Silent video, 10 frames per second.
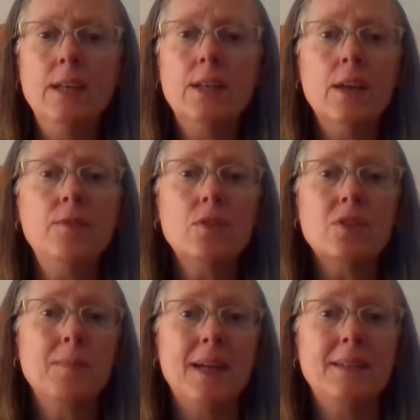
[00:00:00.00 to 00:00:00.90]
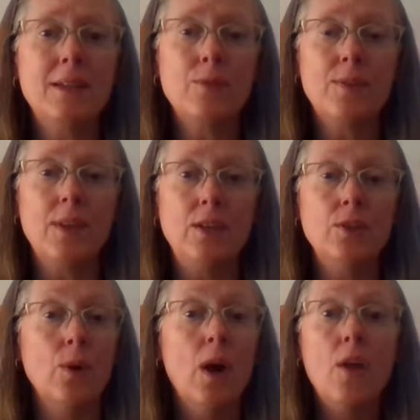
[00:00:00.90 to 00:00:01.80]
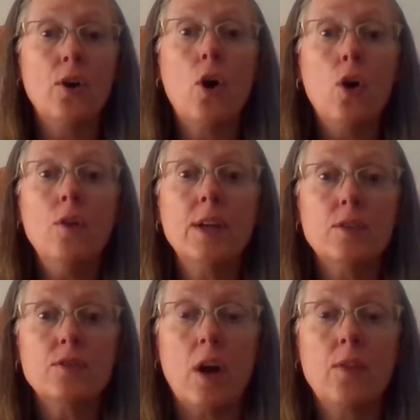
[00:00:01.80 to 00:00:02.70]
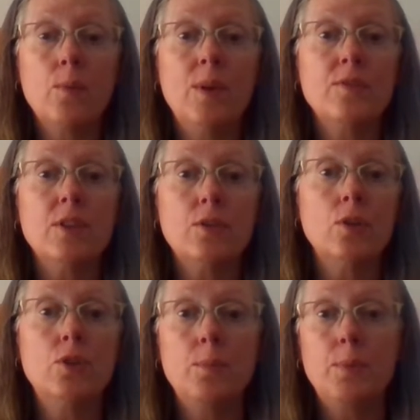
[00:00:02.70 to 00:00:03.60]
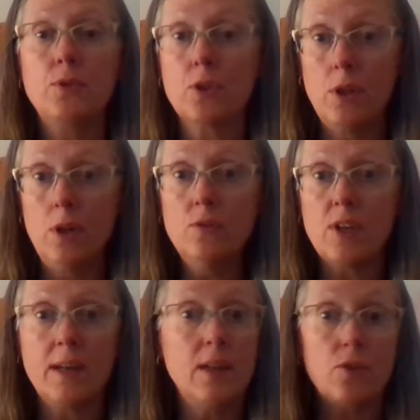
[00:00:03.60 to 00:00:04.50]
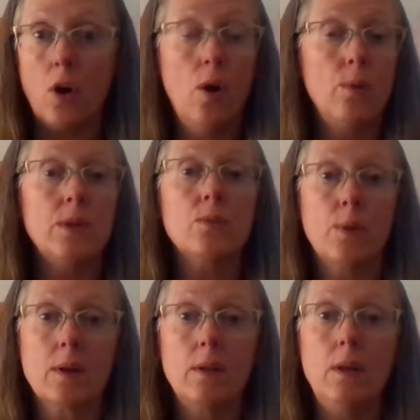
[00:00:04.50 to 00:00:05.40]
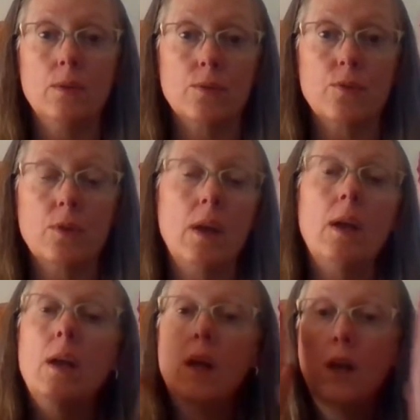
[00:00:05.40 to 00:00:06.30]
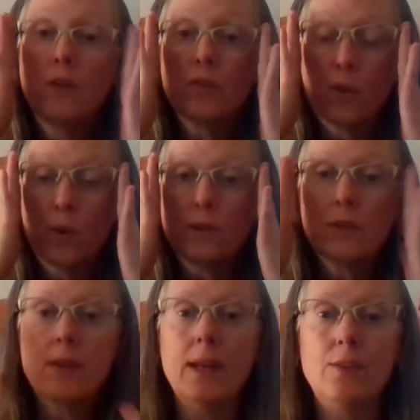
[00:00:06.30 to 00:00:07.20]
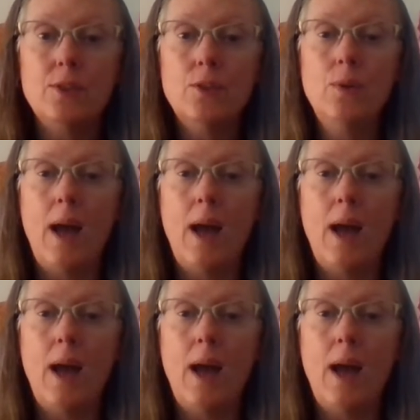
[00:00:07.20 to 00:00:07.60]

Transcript: to give you some idea of what they do, the Hurrians are the ones that told you to put your clothes on and to always wear clothes. So what do they do